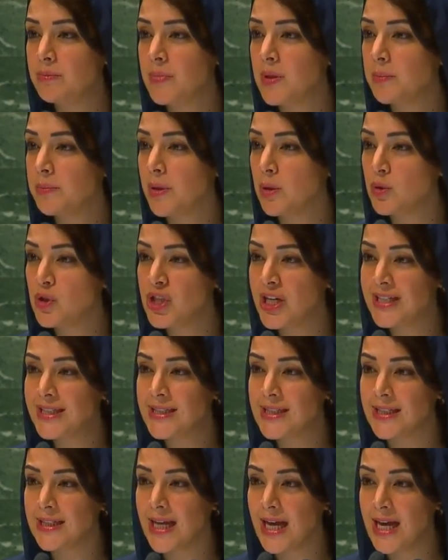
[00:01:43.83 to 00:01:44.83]
in a
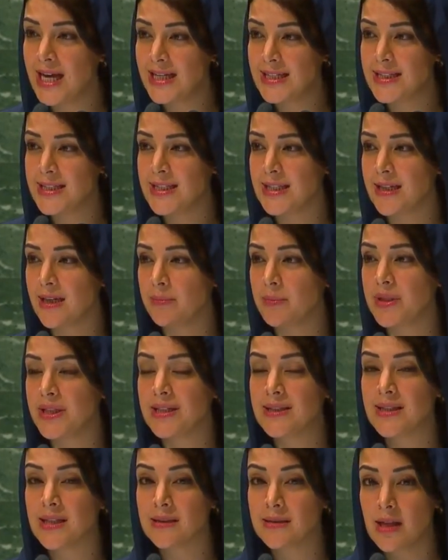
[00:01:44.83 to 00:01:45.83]
world
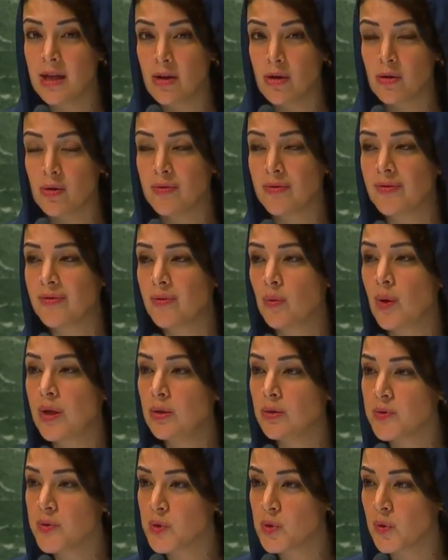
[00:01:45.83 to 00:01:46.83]
dominated by the
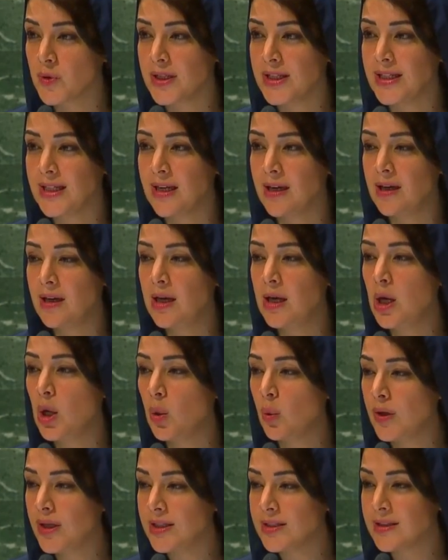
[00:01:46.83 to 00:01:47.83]
unrelenting waves of
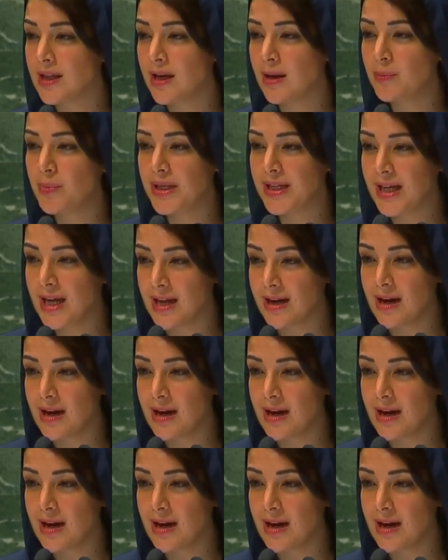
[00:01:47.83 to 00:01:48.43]
extremism,